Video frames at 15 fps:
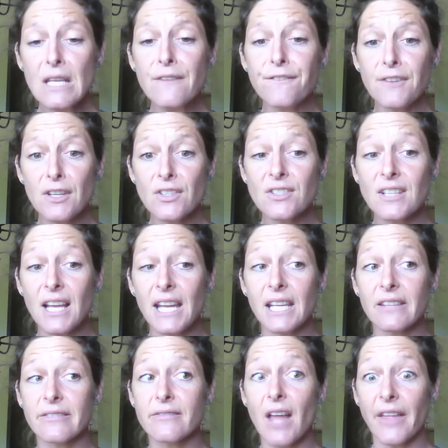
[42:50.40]
It feels
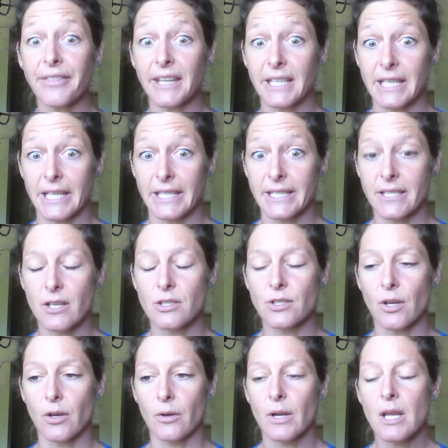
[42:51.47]
like nothingness.
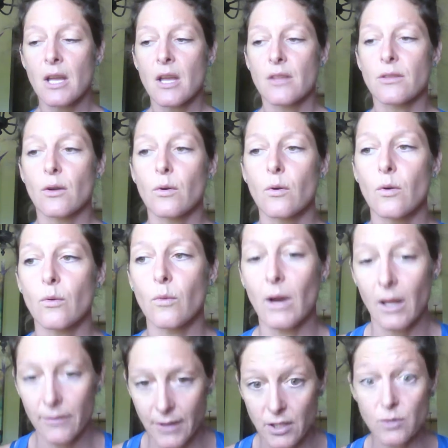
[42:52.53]
So,
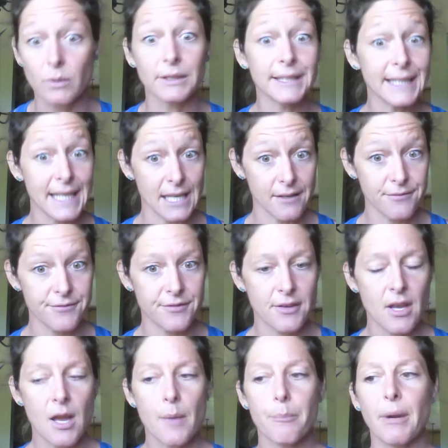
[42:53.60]
there's relief,
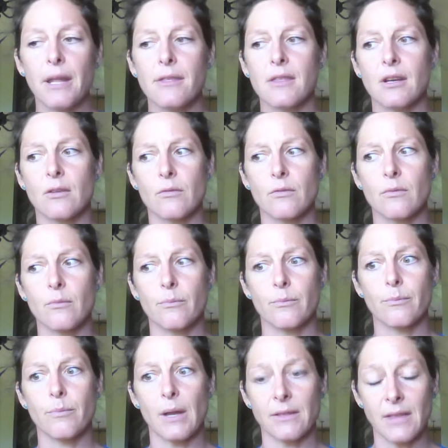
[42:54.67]
but
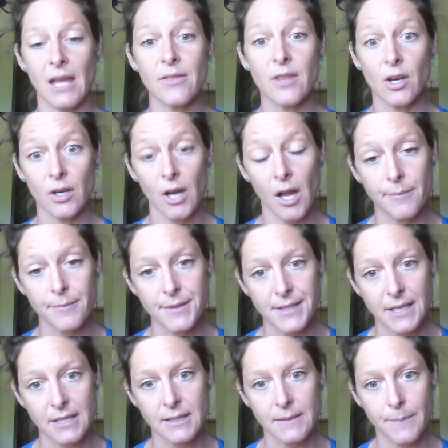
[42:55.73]
then there comes
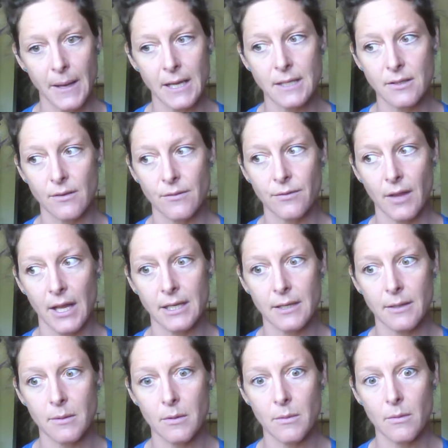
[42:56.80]
this space of like,
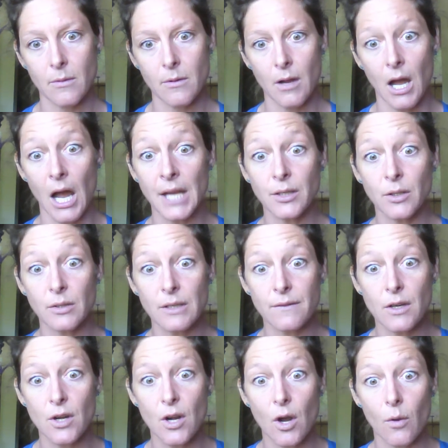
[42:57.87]
I don't
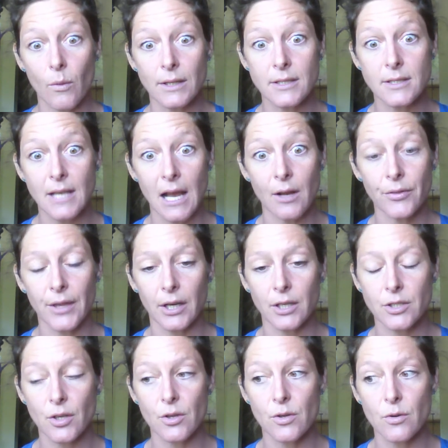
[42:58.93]
even know what's out there.
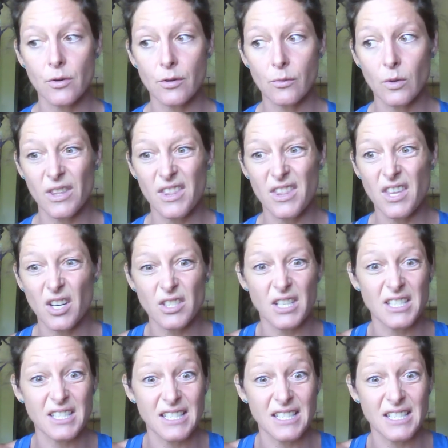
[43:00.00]
So there's a